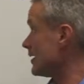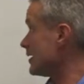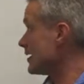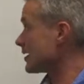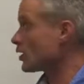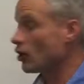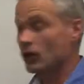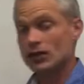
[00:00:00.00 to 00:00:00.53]
the
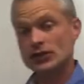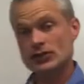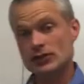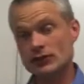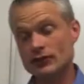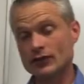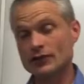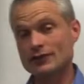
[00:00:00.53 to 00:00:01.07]
ecology
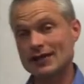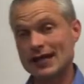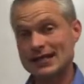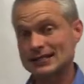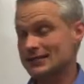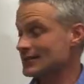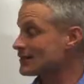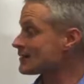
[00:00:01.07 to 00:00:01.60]
of a
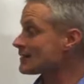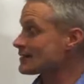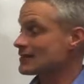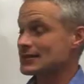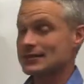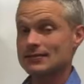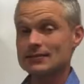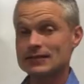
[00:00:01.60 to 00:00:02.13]
grassland
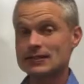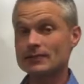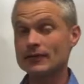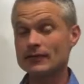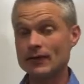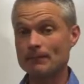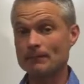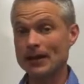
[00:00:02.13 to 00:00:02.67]
system, it's a bit
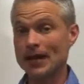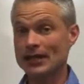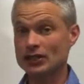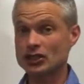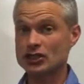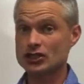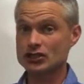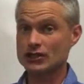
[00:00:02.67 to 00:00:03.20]
of a
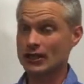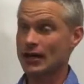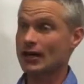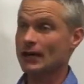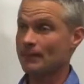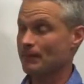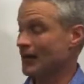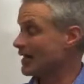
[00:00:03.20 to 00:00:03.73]

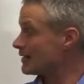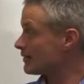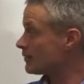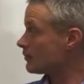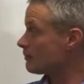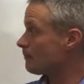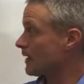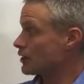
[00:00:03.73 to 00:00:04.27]
patchwork
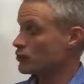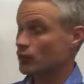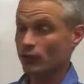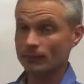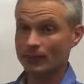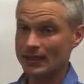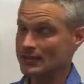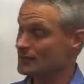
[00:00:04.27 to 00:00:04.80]

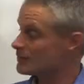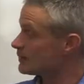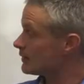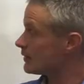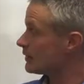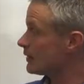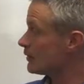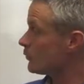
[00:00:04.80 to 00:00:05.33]

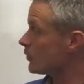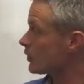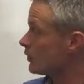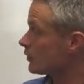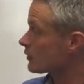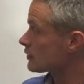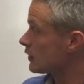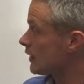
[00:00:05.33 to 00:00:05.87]
pattern and what it
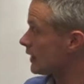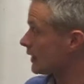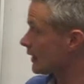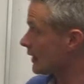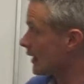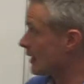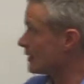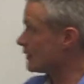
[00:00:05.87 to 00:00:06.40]
looks like,
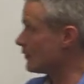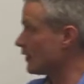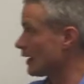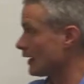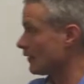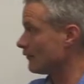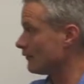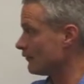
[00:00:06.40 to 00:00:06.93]
and you
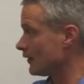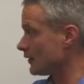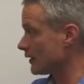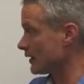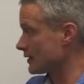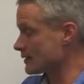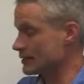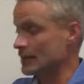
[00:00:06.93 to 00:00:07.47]
have
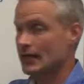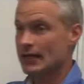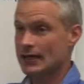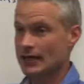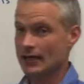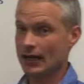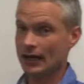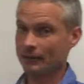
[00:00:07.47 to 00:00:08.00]
various
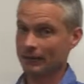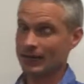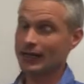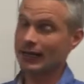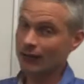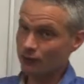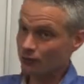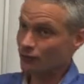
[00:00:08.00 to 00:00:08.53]

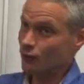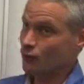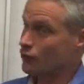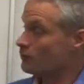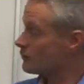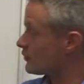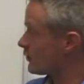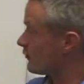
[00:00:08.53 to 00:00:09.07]
cloud
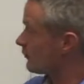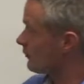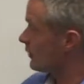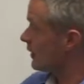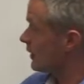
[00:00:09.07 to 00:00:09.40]
forms of